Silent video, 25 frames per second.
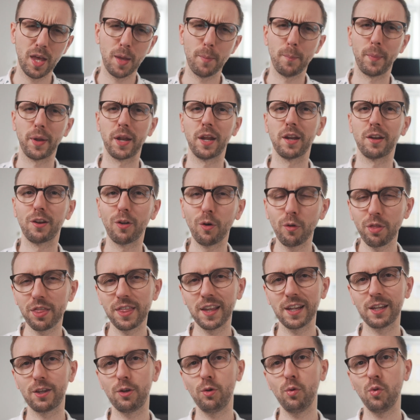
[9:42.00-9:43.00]
but I don't
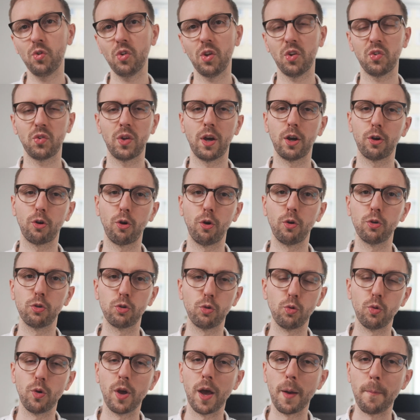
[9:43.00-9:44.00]
think users are going
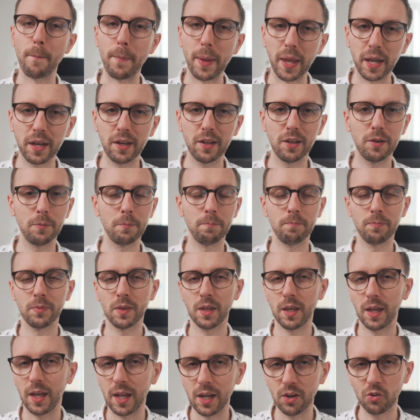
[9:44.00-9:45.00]
to abandon
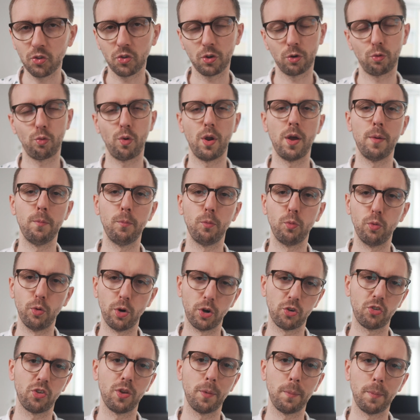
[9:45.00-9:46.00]
Instagram,
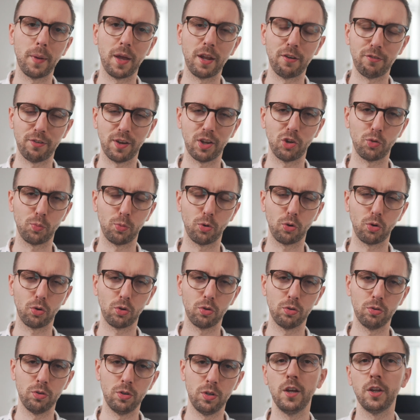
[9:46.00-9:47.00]
WhatsApp and Facebook.
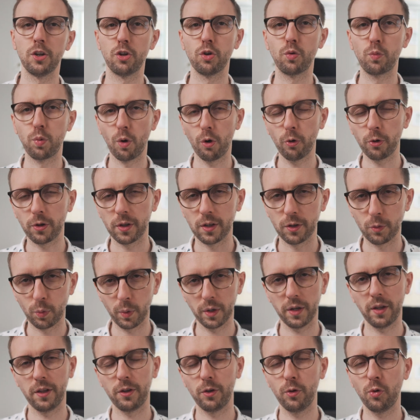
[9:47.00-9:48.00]
To quote
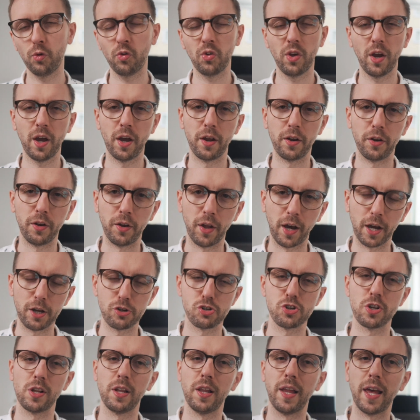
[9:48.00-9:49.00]
Twitter user
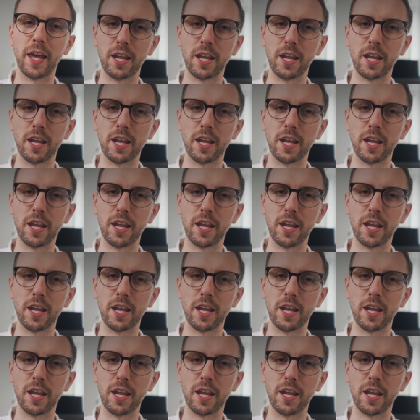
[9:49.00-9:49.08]
Nigel